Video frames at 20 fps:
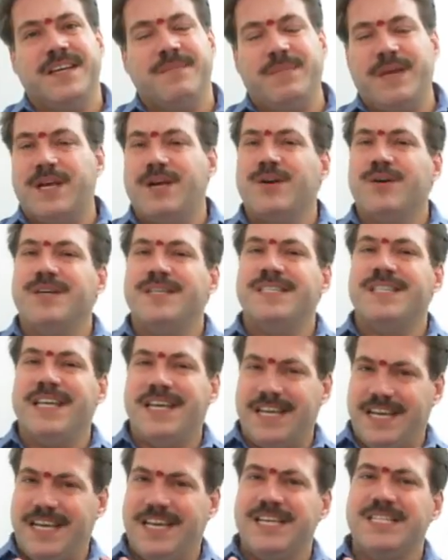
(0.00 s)
because
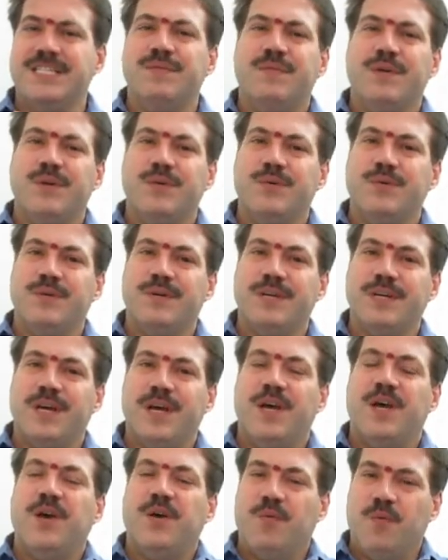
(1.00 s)
in his view,
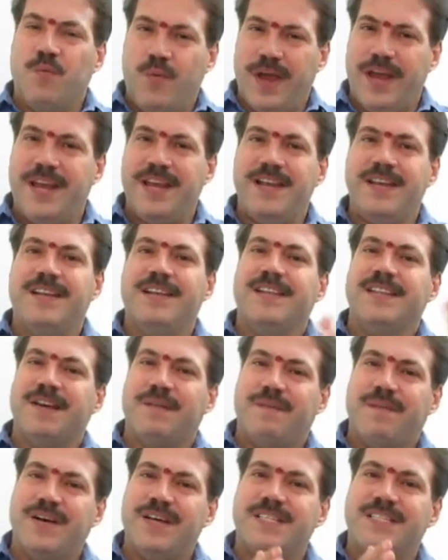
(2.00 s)
when
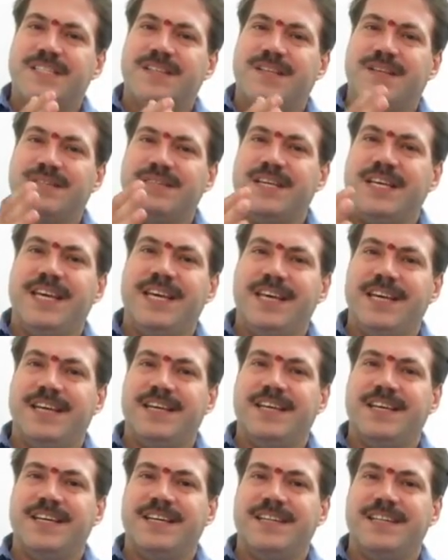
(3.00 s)
the first 3